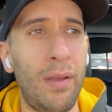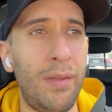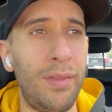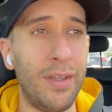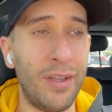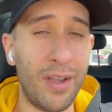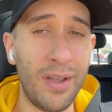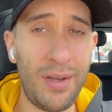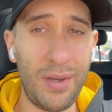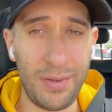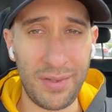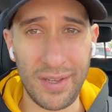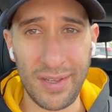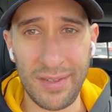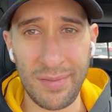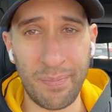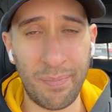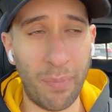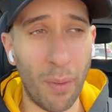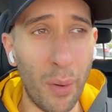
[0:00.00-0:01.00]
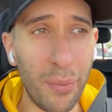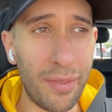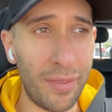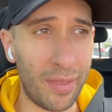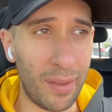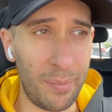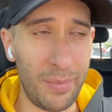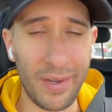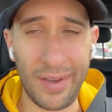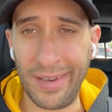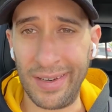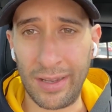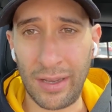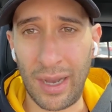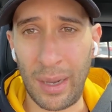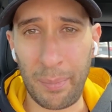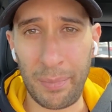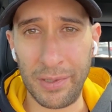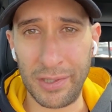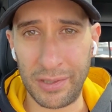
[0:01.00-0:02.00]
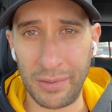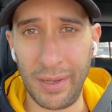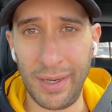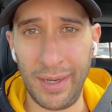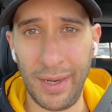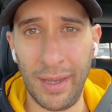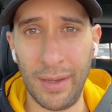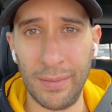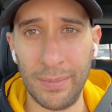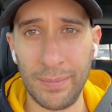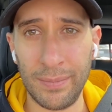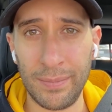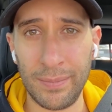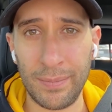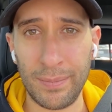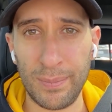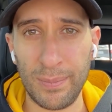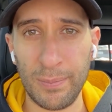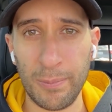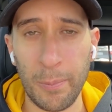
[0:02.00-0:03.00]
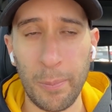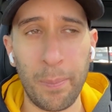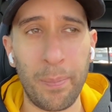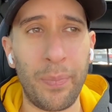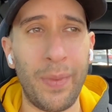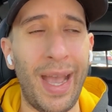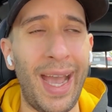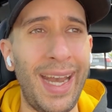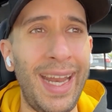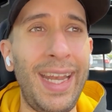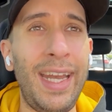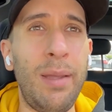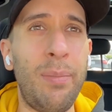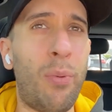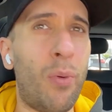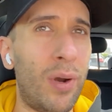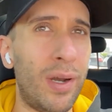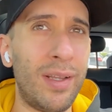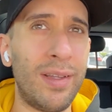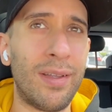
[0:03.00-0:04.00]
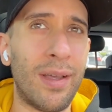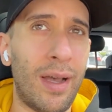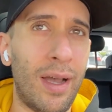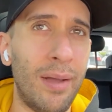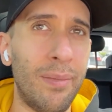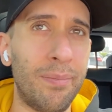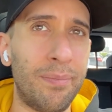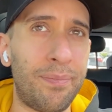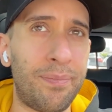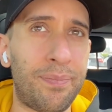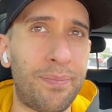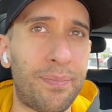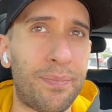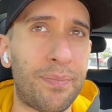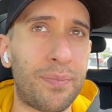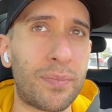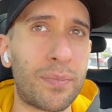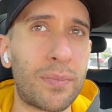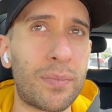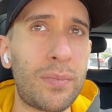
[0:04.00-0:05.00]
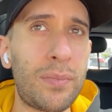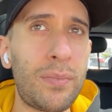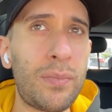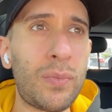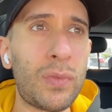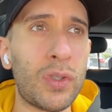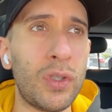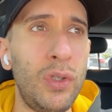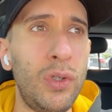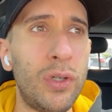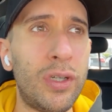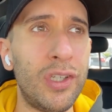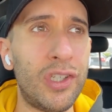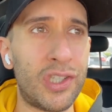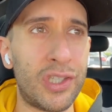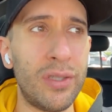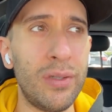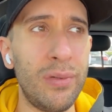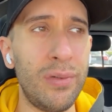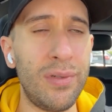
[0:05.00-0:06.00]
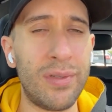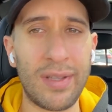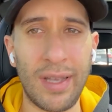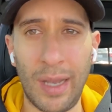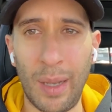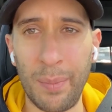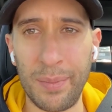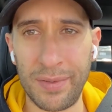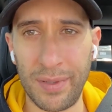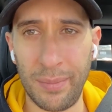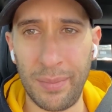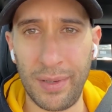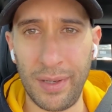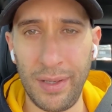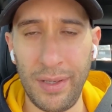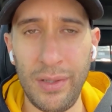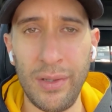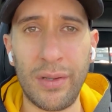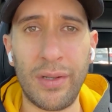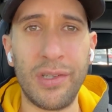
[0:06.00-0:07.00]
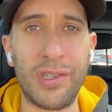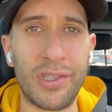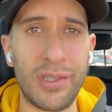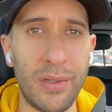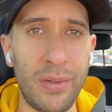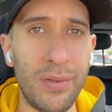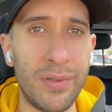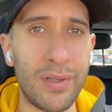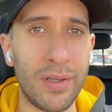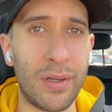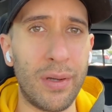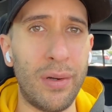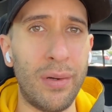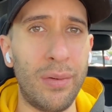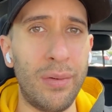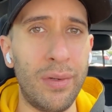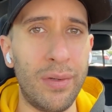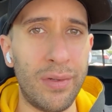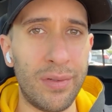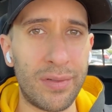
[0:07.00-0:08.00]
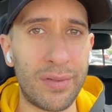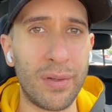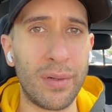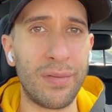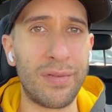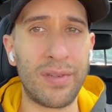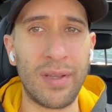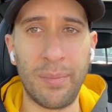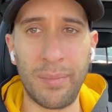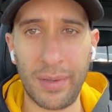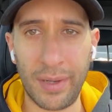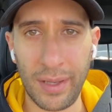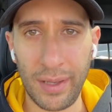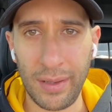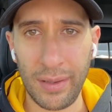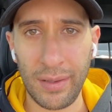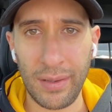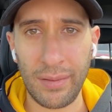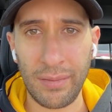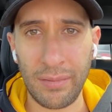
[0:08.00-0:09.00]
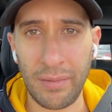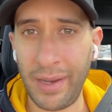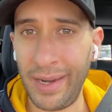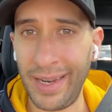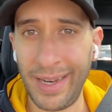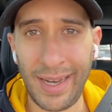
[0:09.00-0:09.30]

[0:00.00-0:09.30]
The good news is both of them you can accomplish right now. At any point in time, you could choose to help somebody. You could choose to go serve somebody. Right?